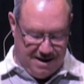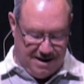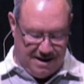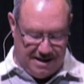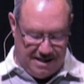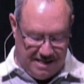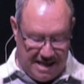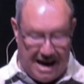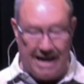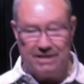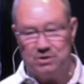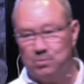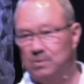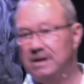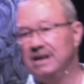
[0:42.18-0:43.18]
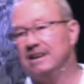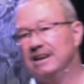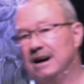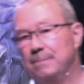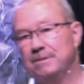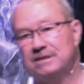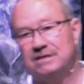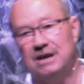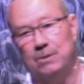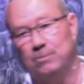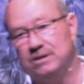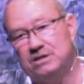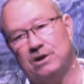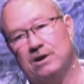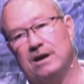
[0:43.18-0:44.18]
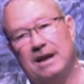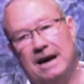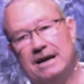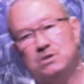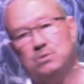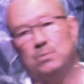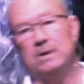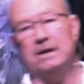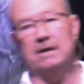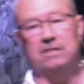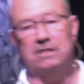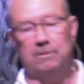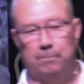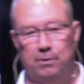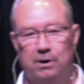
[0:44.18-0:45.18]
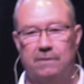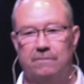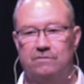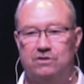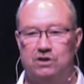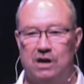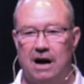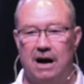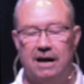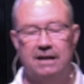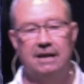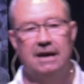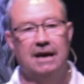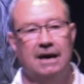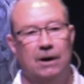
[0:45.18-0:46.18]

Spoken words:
Last week, I'm excited. We started last week the book of John.